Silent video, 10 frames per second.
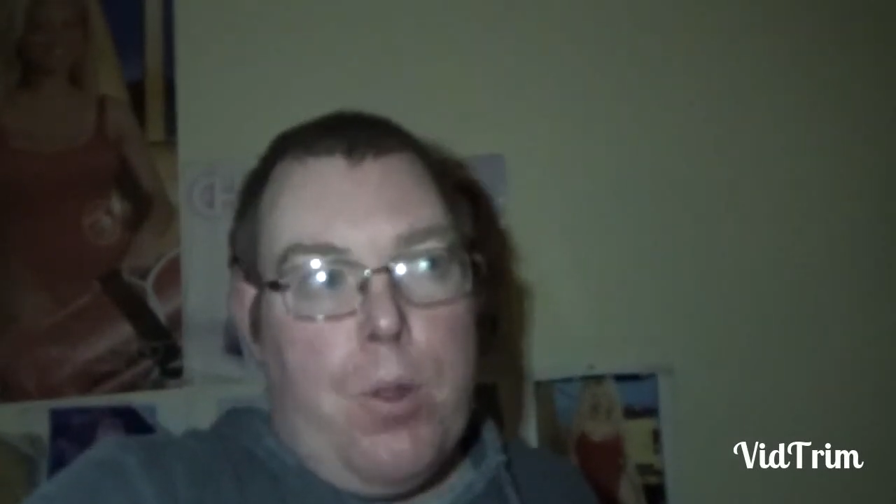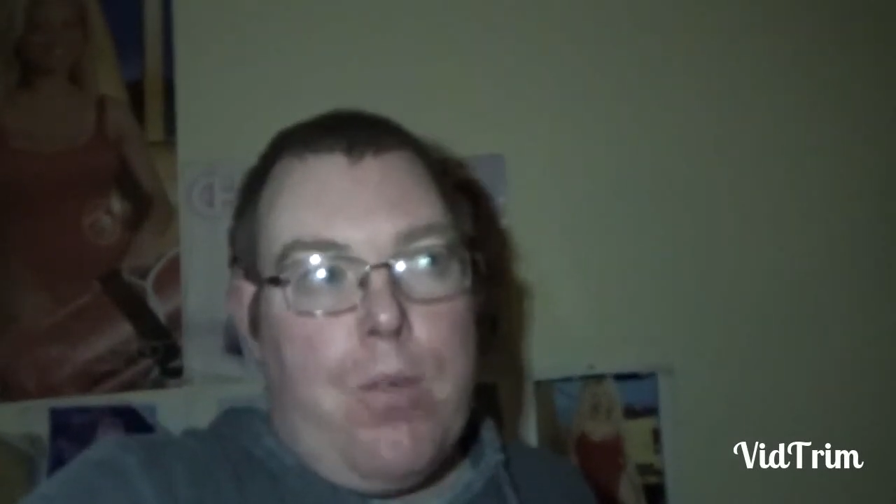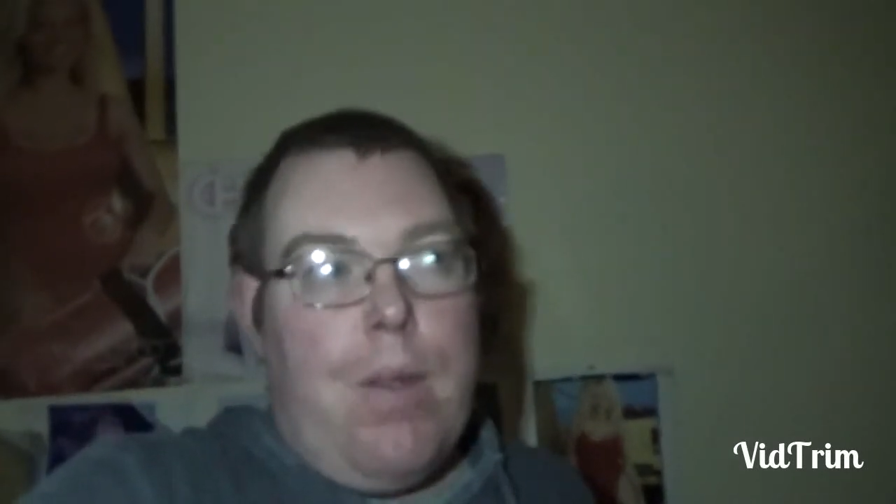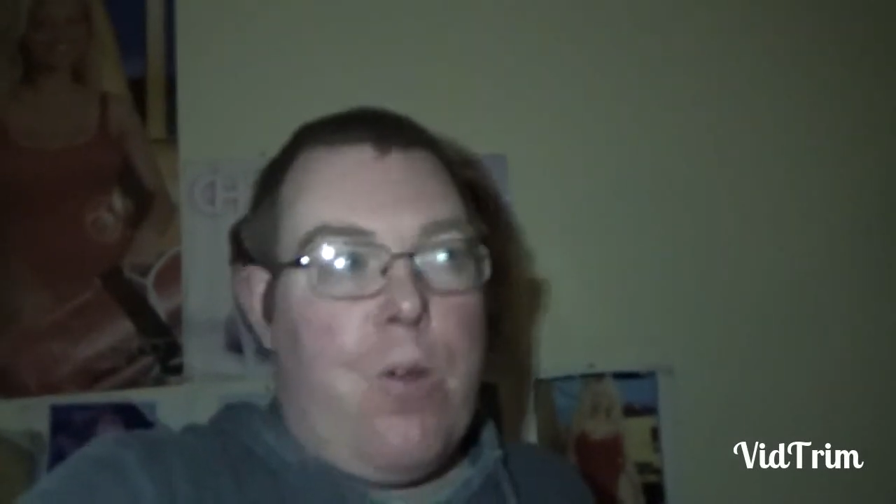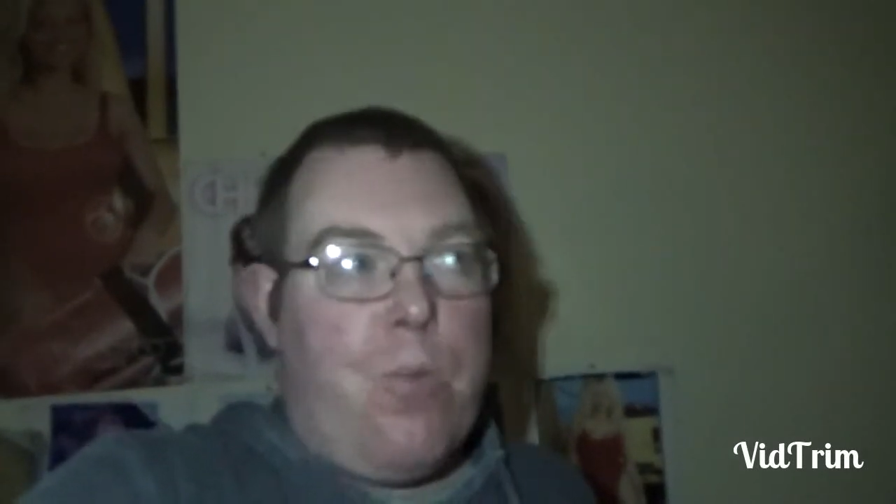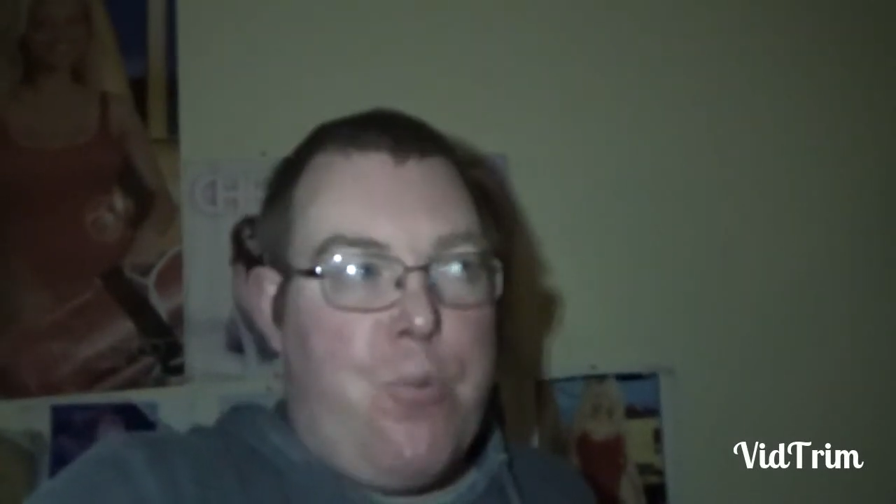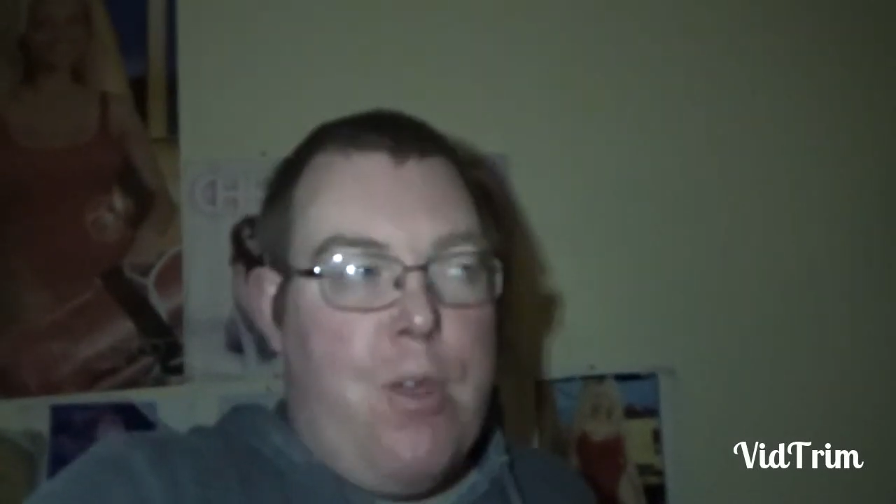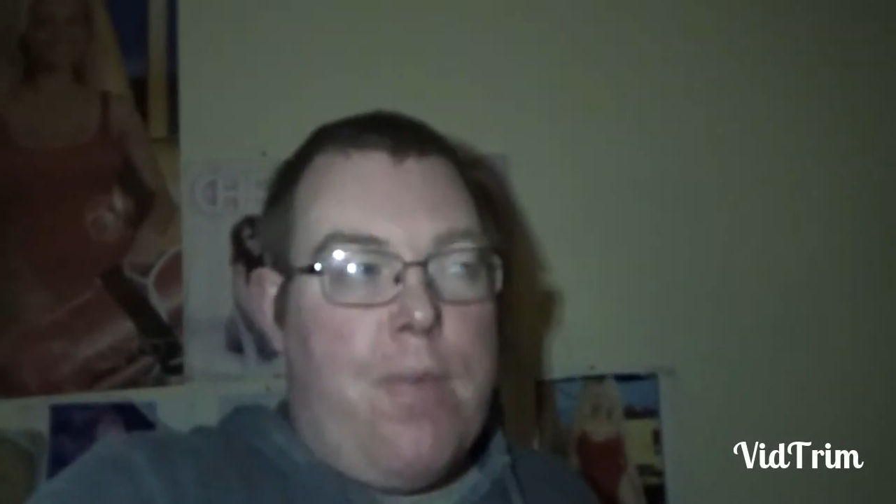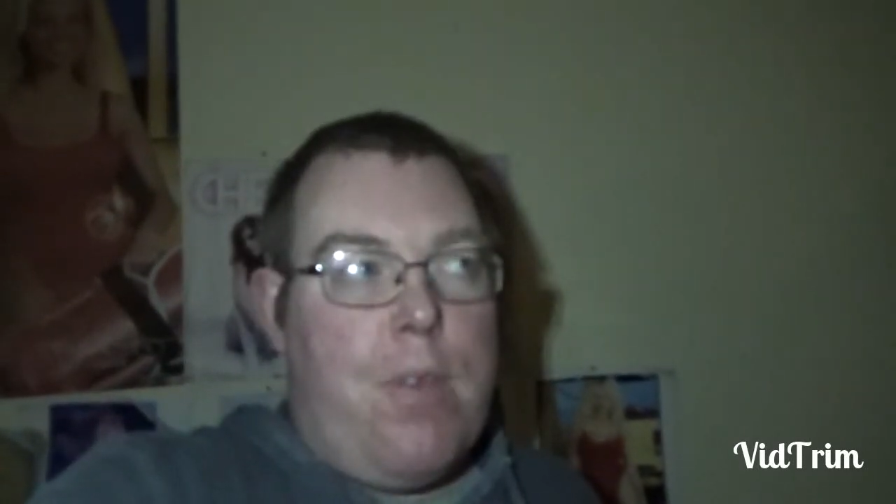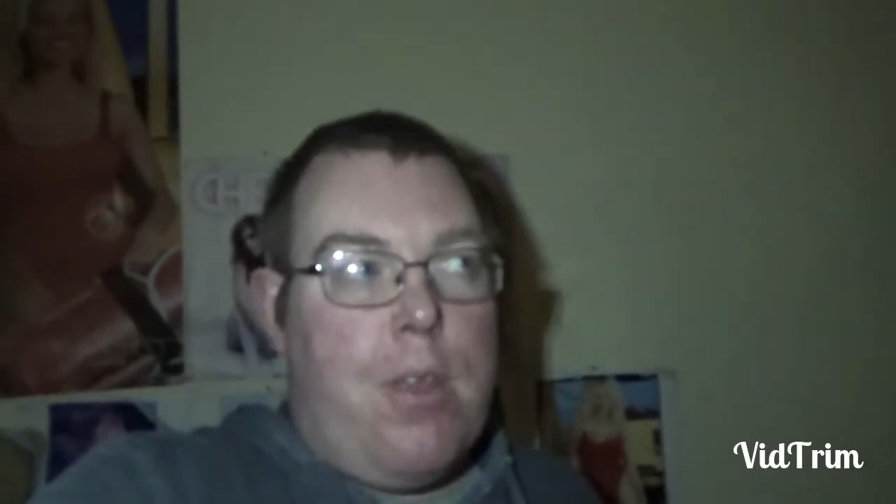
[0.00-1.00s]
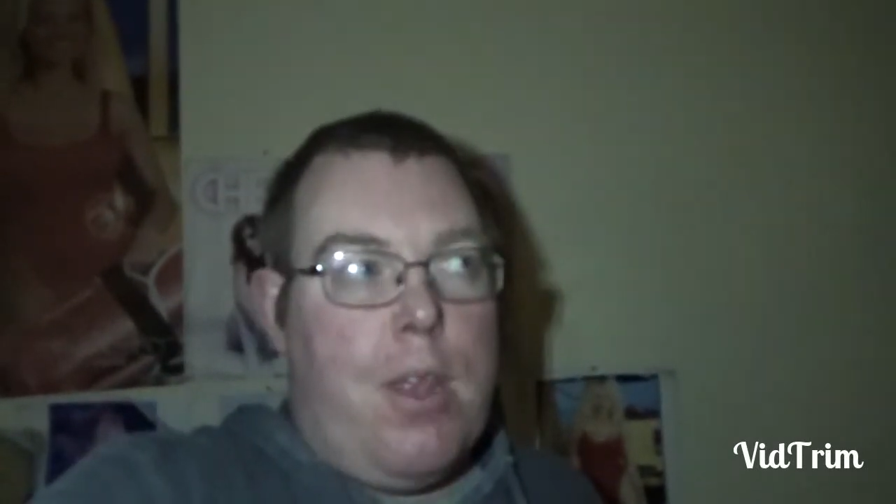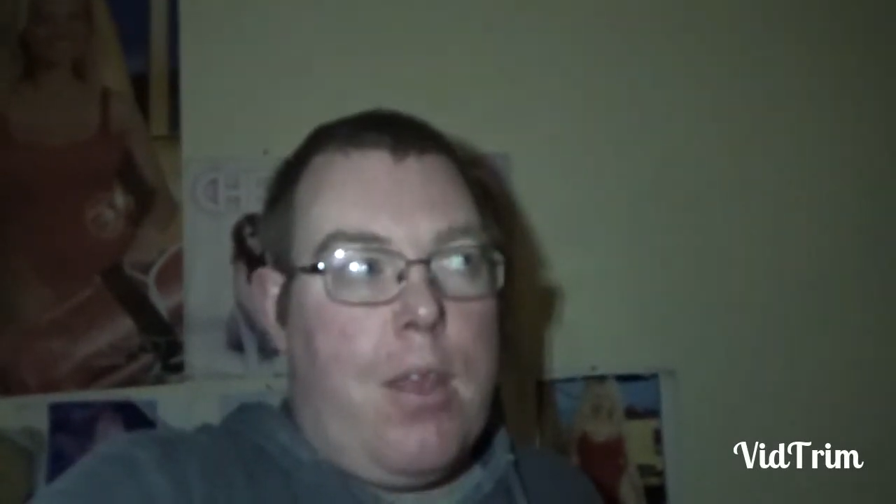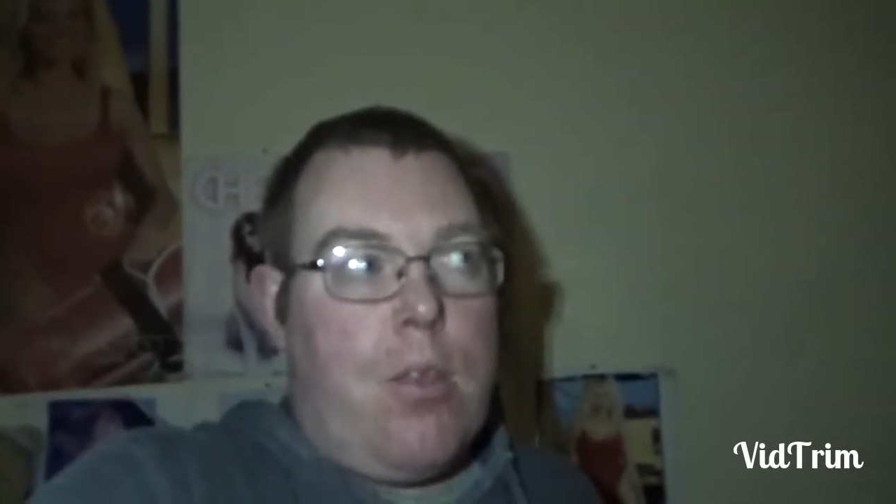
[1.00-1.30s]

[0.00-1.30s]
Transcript: 3 hours previous to this,